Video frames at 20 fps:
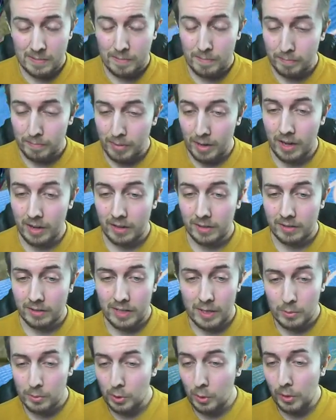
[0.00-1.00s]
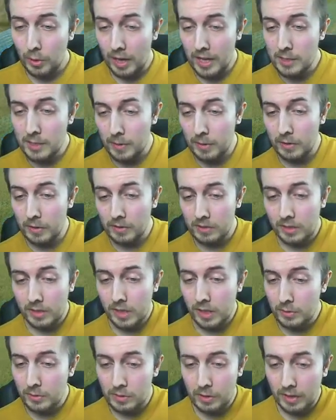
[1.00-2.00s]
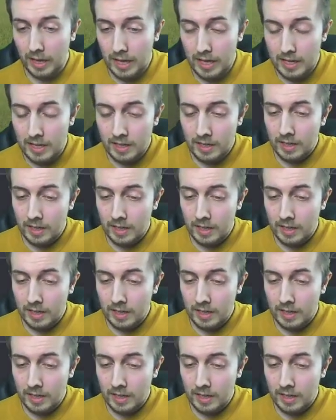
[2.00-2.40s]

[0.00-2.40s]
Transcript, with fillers: but he was okay to be honest. He was okay.